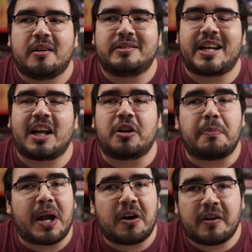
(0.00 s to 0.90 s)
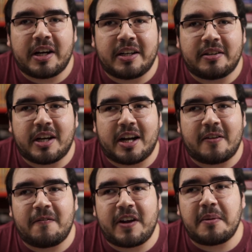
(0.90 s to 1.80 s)
Tyler Perry kind
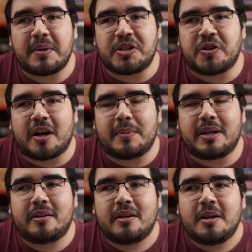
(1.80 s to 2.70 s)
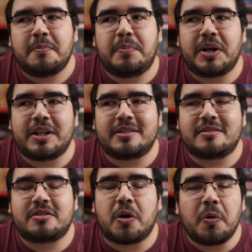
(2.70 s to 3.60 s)
of family drama, but
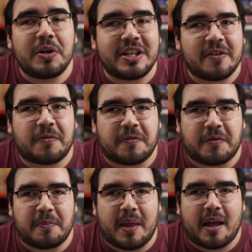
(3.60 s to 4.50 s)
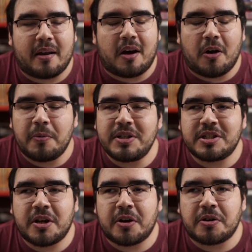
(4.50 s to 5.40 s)
it's totally different from that. All these
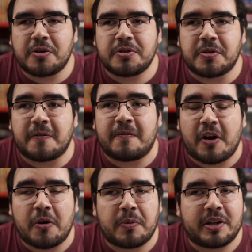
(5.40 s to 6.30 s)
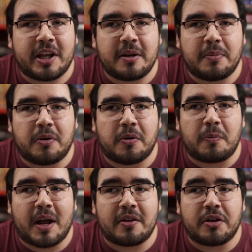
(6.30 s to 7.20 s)
characters are very relatable,
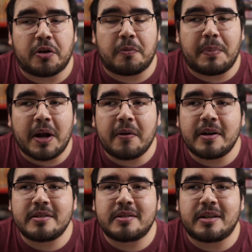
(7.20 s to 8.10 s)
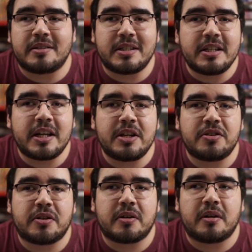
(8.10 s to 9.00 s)
rather you're a parent, a
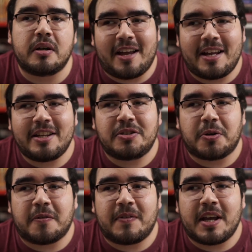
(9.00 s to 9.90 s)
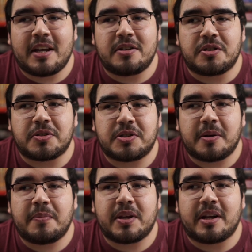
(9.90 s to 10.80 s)
teenager, any sort of age, there's
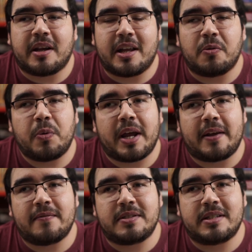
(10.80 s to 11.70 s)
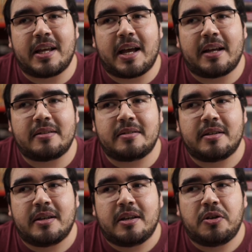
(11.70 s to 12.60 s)
something in Waves that
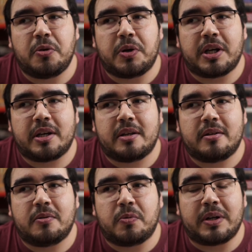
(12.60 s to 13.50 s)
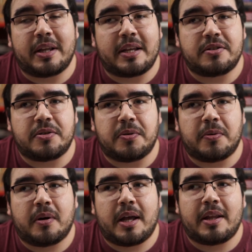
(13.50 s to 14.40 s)
you could relate
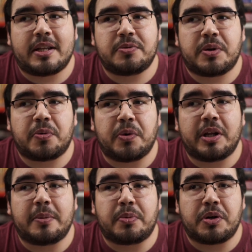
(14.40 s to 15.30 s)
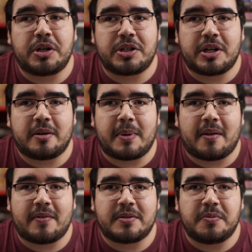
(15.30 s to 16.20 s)
to. And that's what I really appreciated
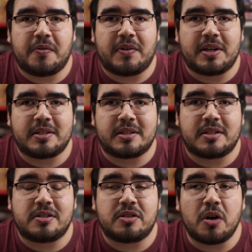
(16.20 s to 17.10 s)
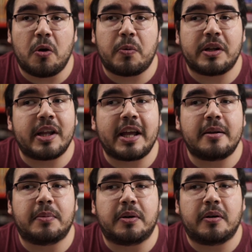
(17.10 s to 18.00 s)
about this movie is it's so
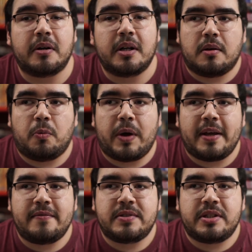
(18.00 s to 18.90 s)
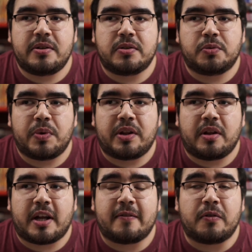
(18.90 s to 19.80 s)
relatable. Waves deals with a
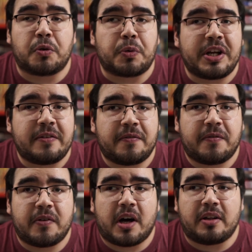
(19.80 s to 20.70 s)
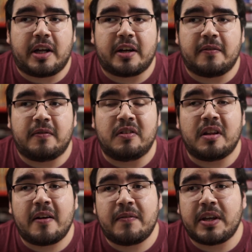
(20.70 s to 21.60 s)
lot of grief, a lot of
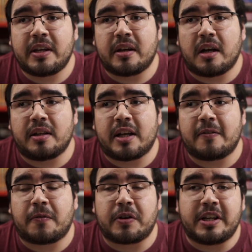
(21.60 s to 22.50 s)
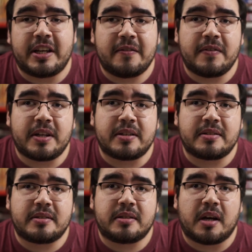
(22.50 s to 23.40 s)
loving, a lot of
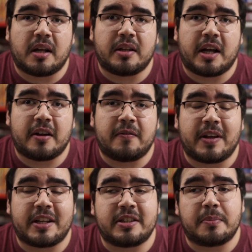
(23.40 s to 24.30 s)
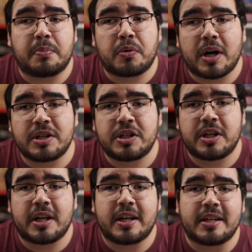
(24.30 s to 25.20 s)
forgiveness, a lot of like
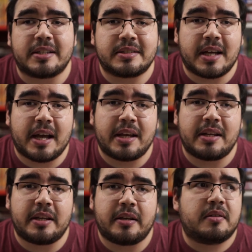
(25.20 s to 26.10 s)
depression and anxiety,